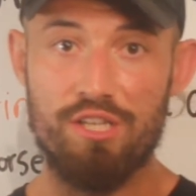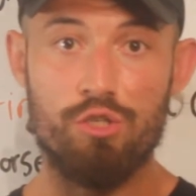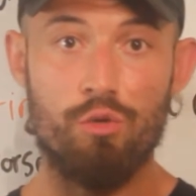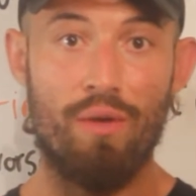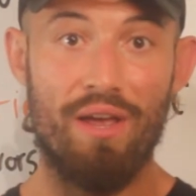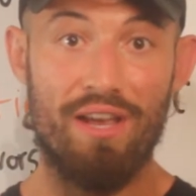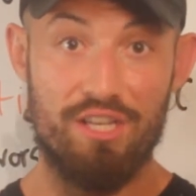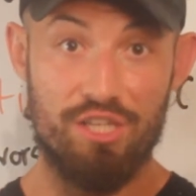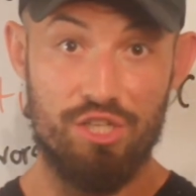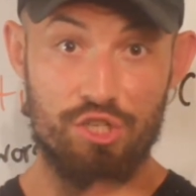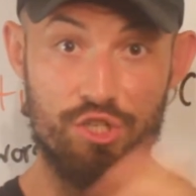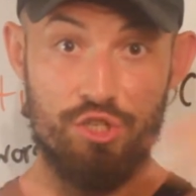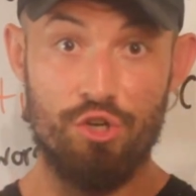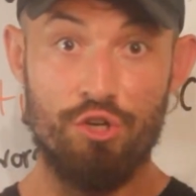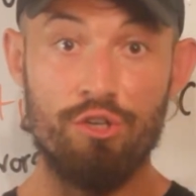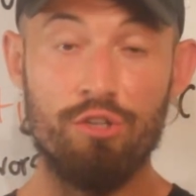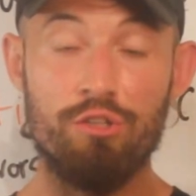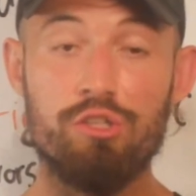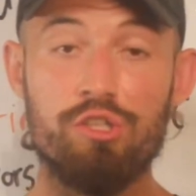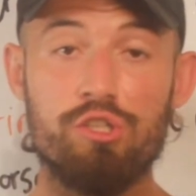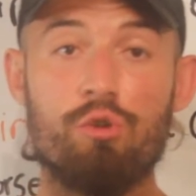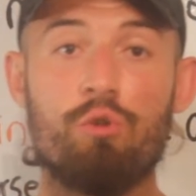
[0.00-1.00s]
so
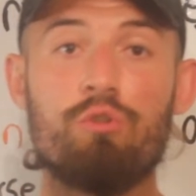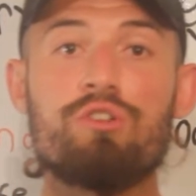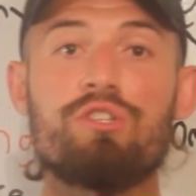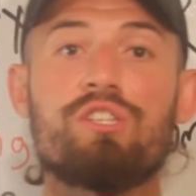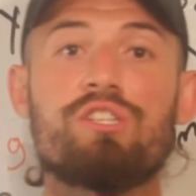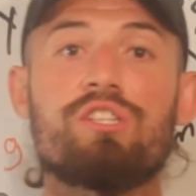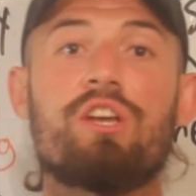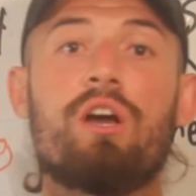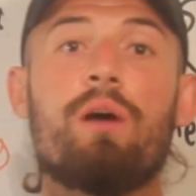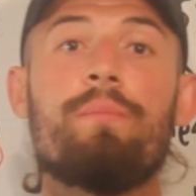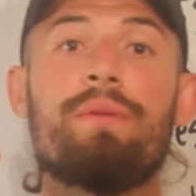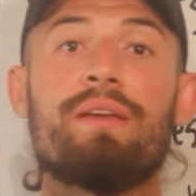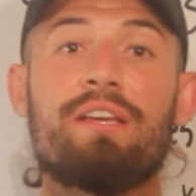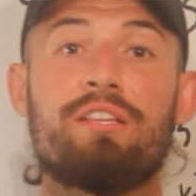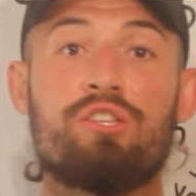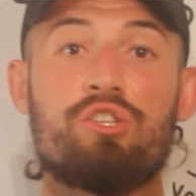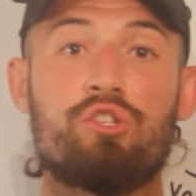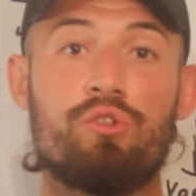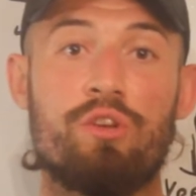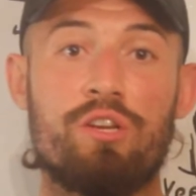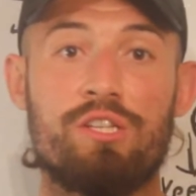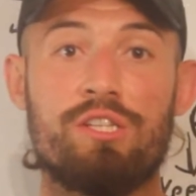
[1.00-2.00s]
external sources coming and
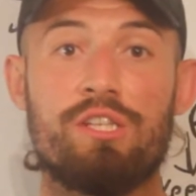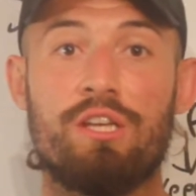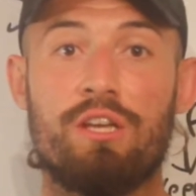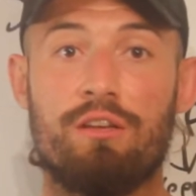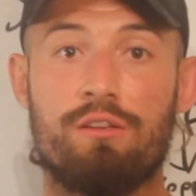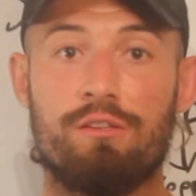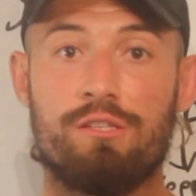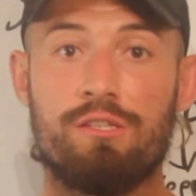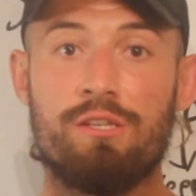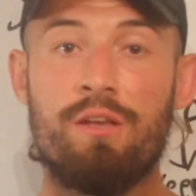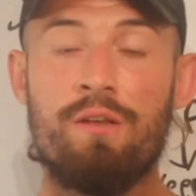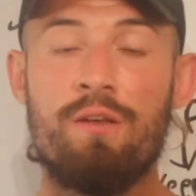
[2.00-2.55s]
stressing us,